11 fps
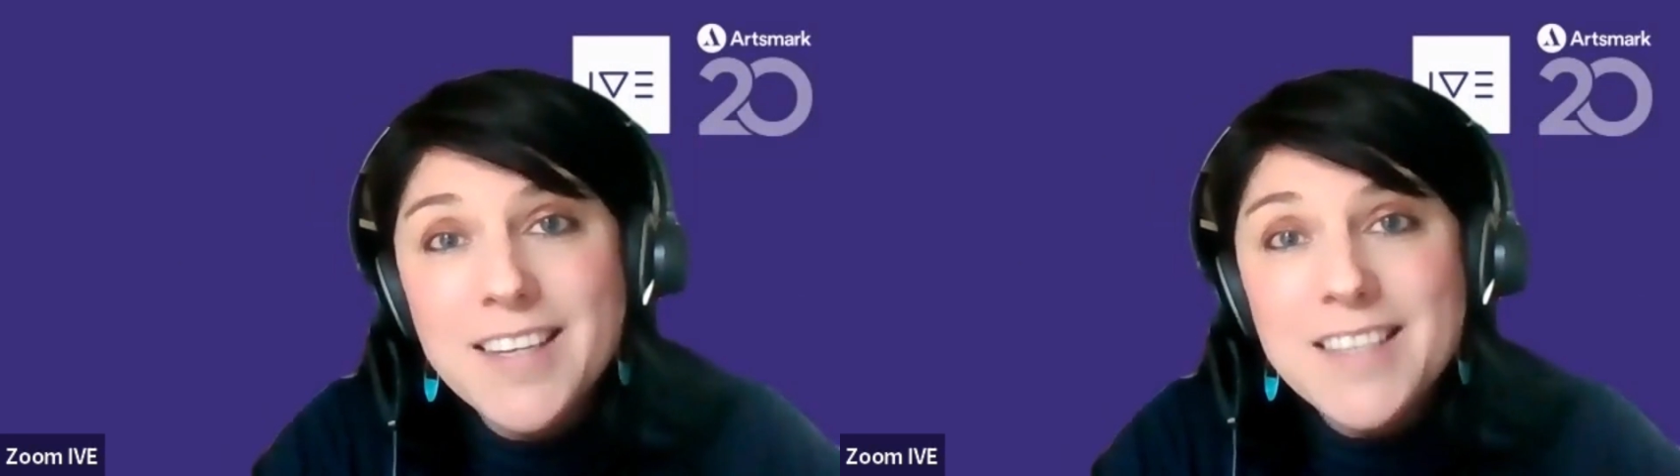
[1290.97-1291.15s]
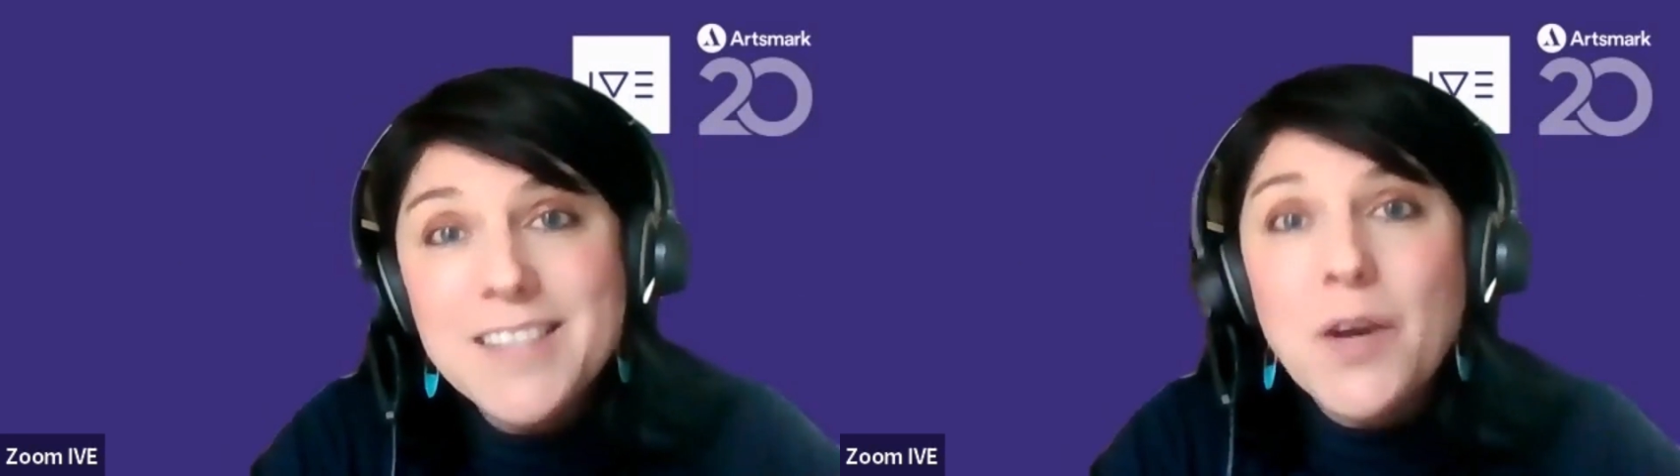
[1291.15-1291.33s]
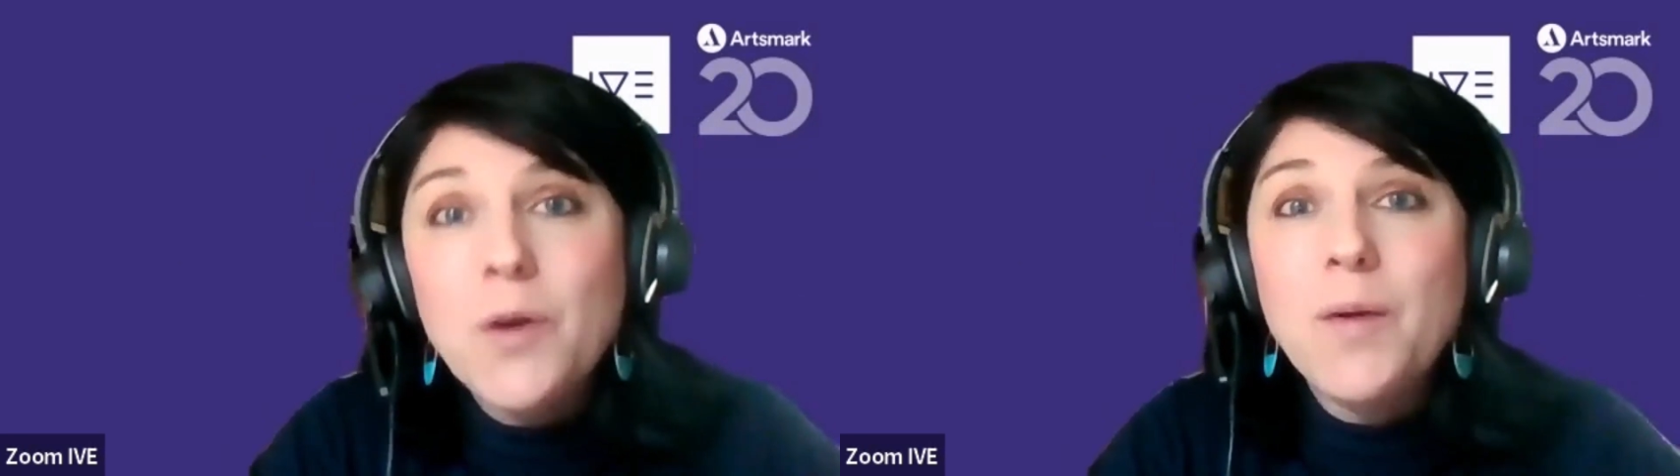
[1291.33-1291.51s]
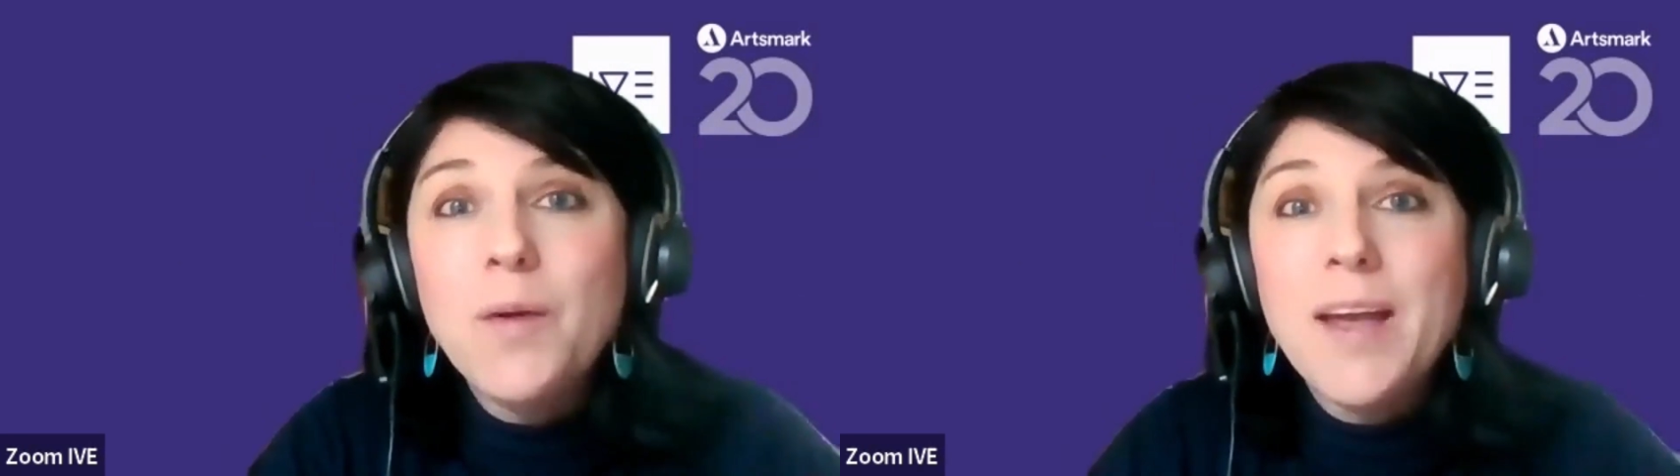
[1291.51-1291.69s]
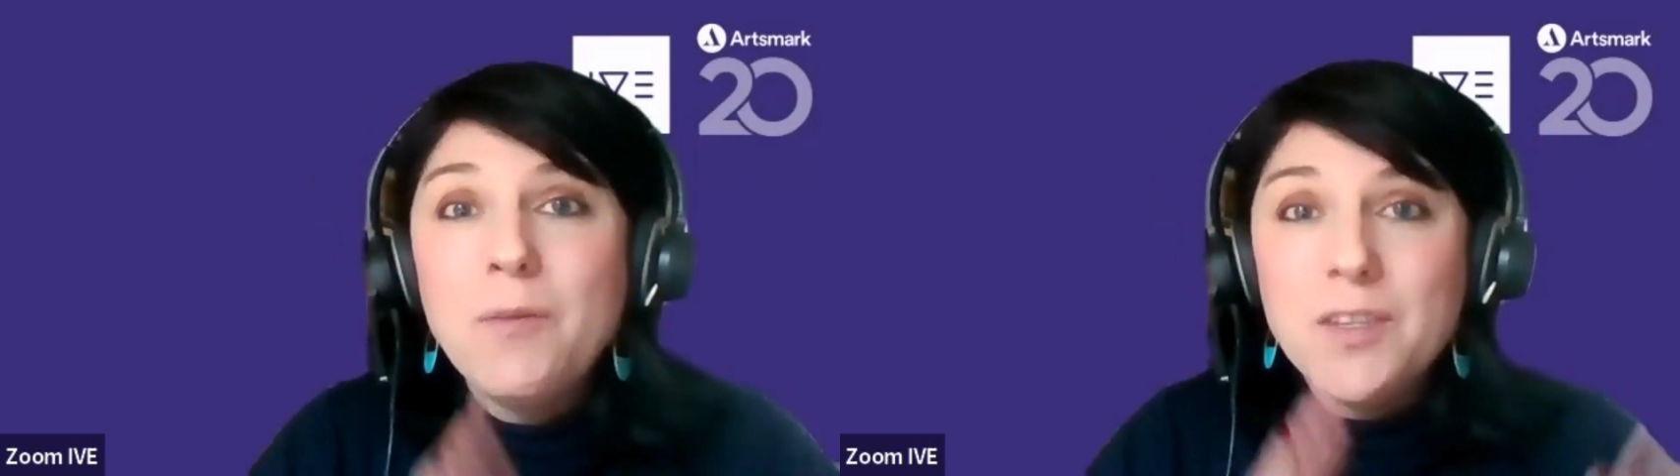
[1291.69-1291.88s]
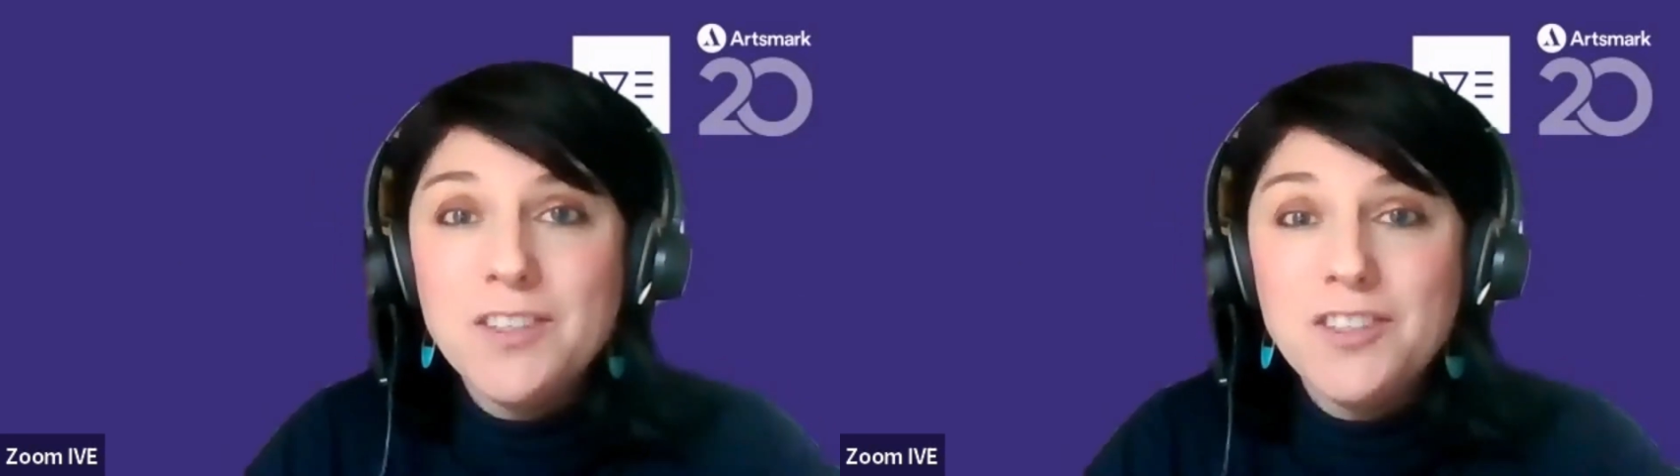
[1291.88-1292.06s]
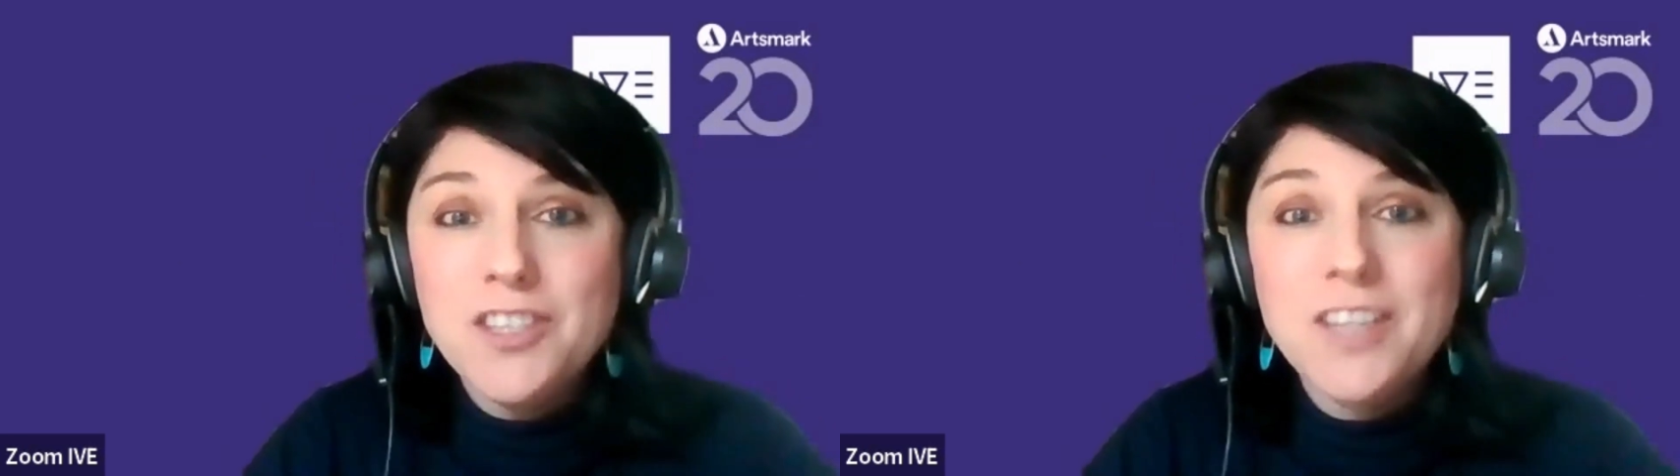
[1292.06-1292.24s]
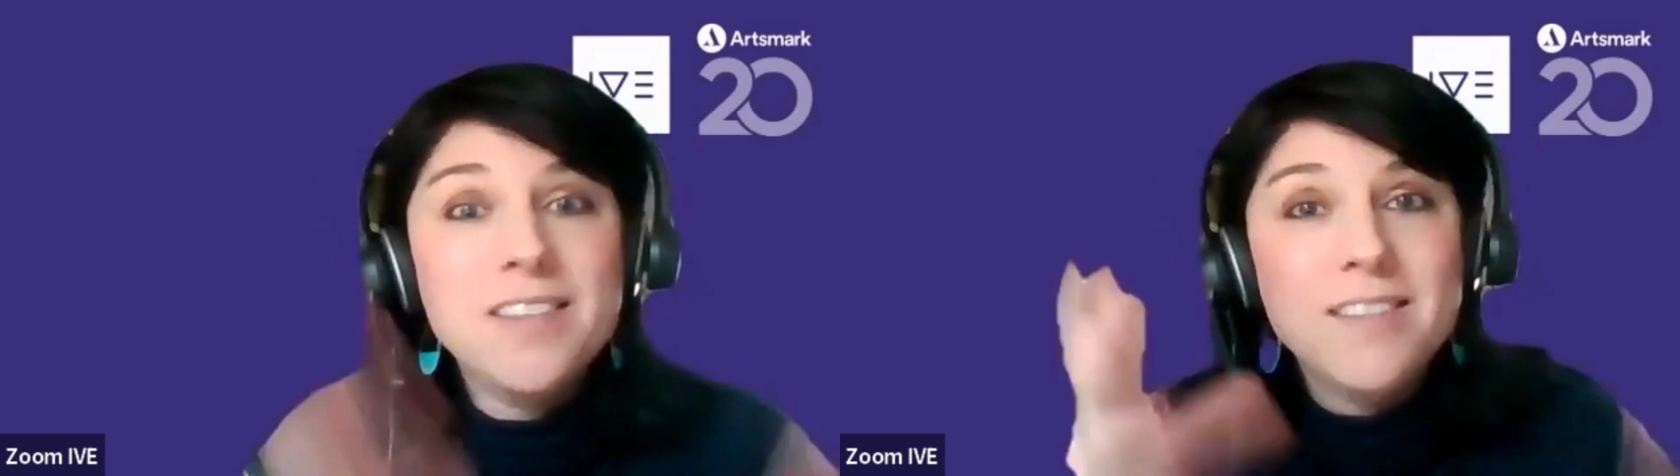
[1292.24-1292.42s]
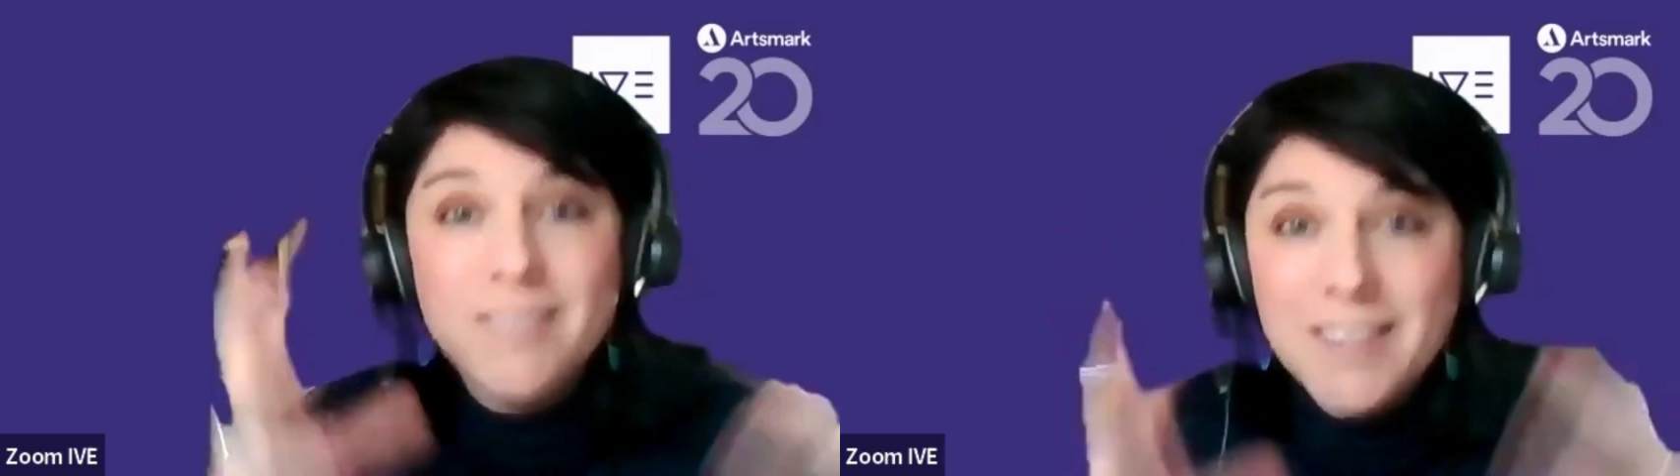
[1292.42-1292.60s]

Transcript: So it wasn't just,